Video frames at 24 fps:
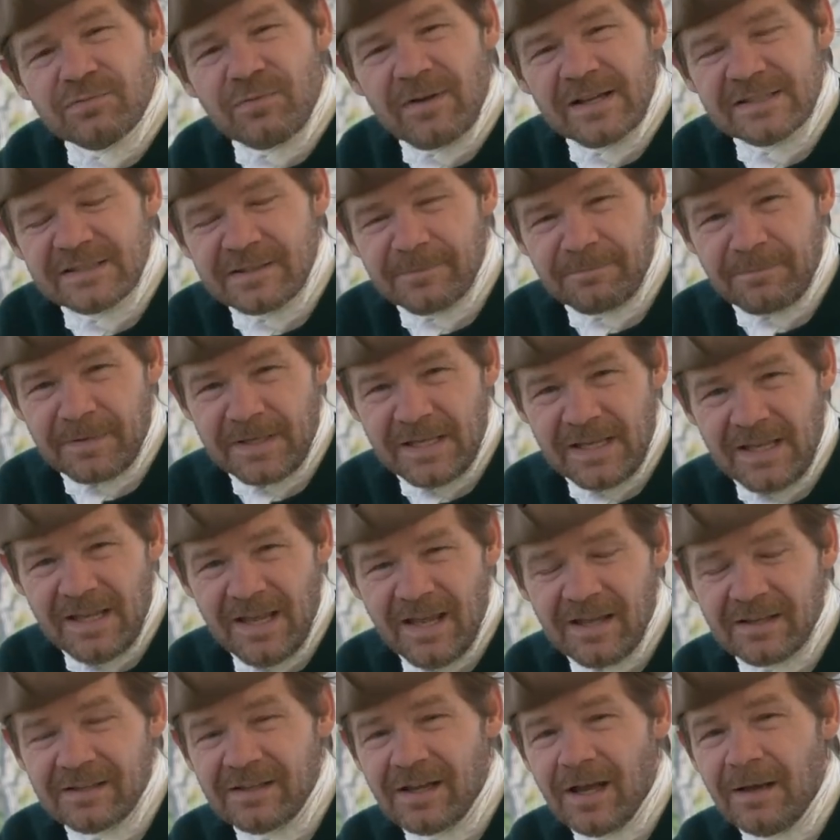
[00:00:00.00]

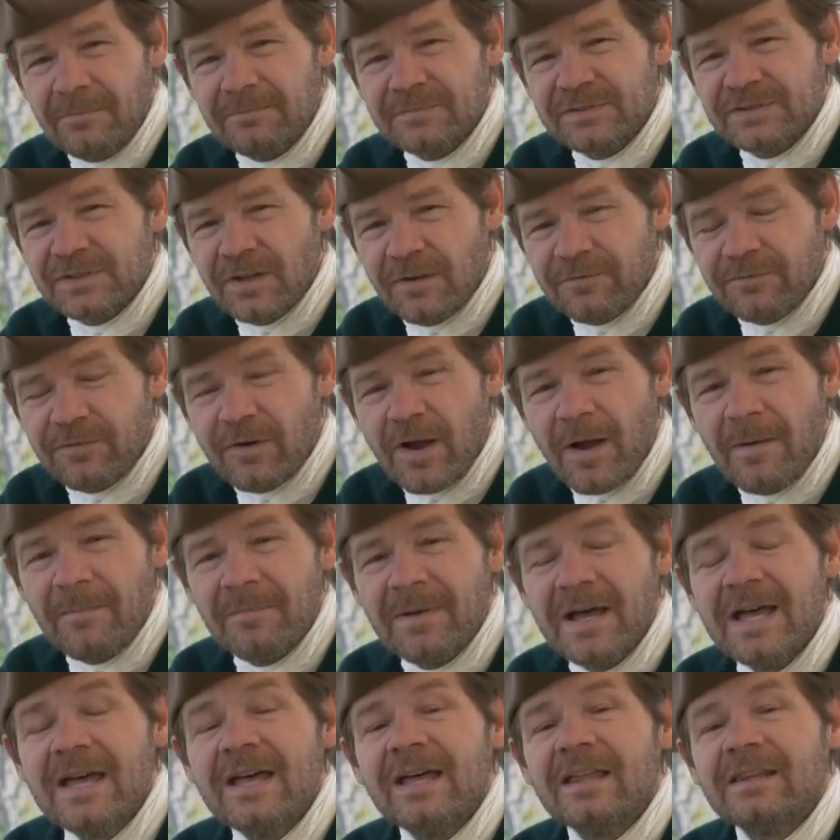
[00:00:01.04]
recipe comes
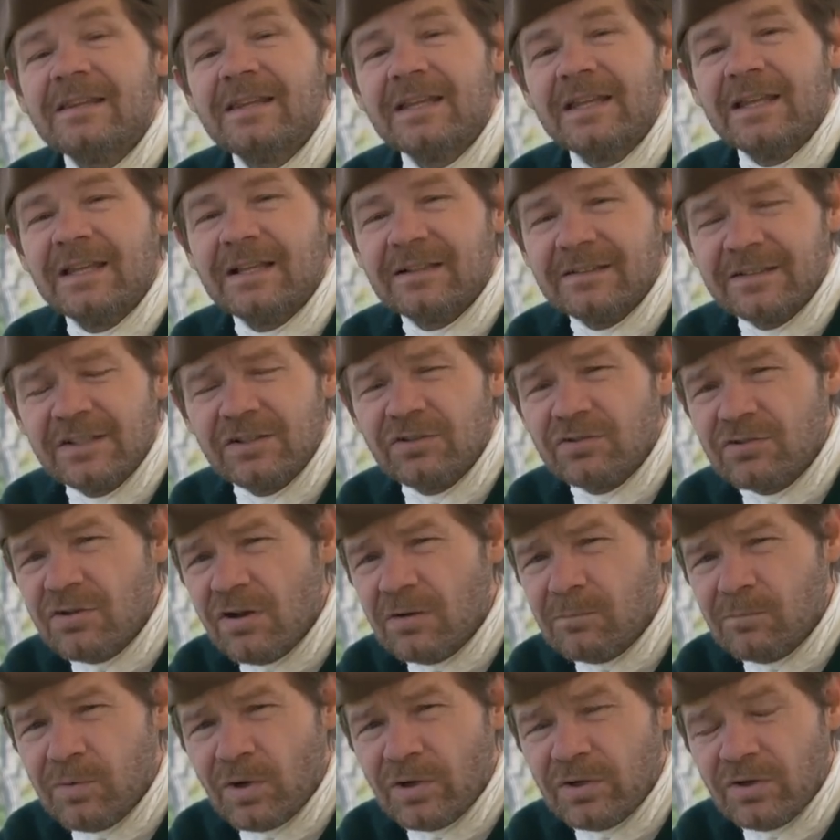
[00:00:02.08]
from the little
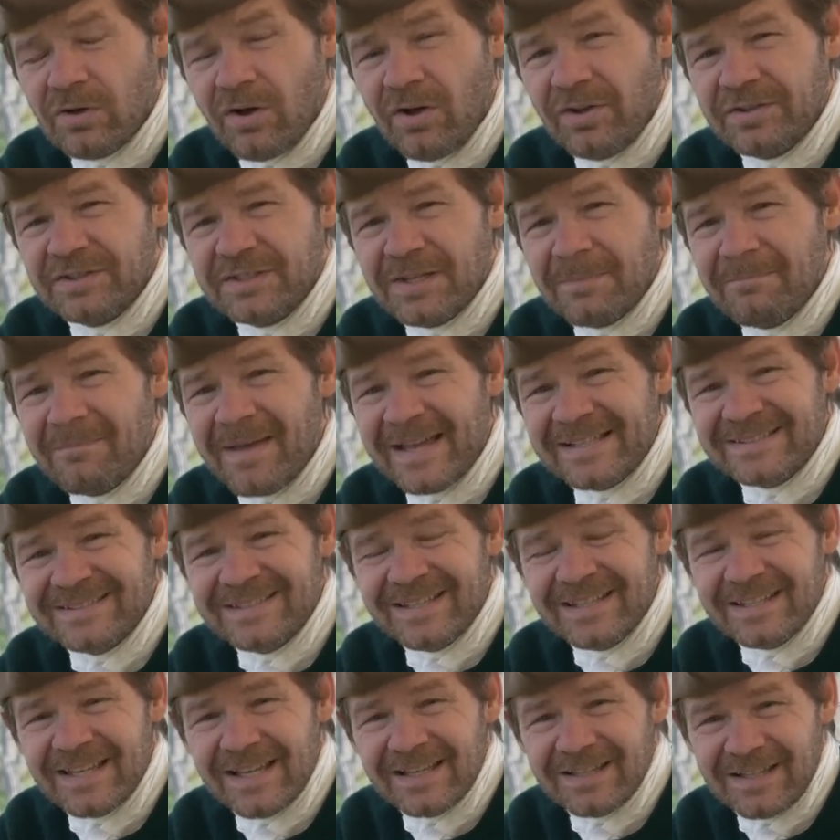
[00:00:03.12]
cookbook called
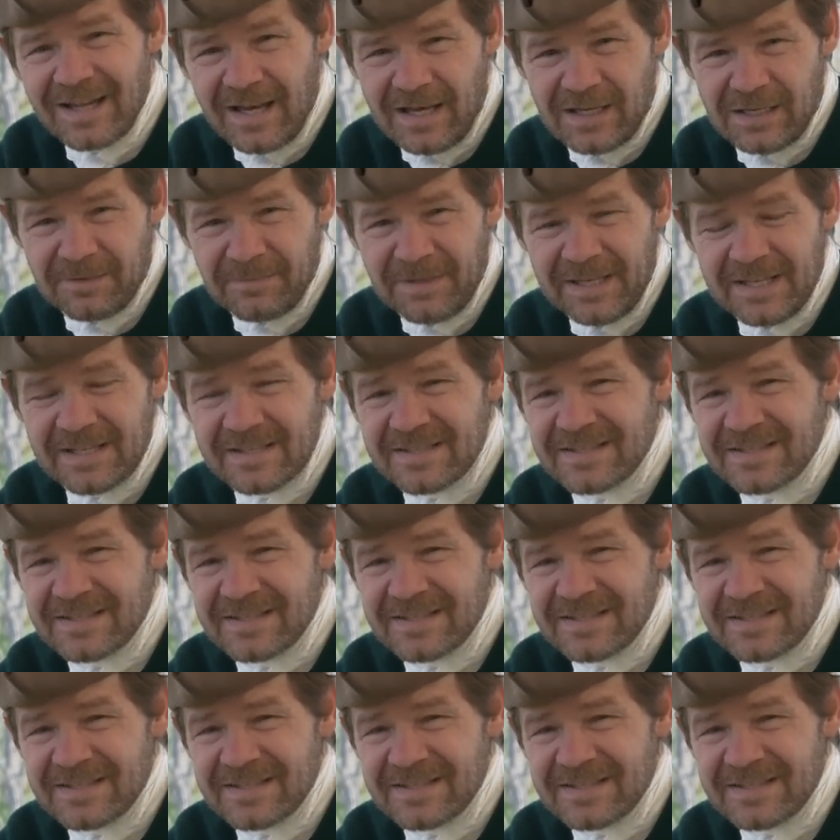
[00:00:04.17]
Domestic Economy.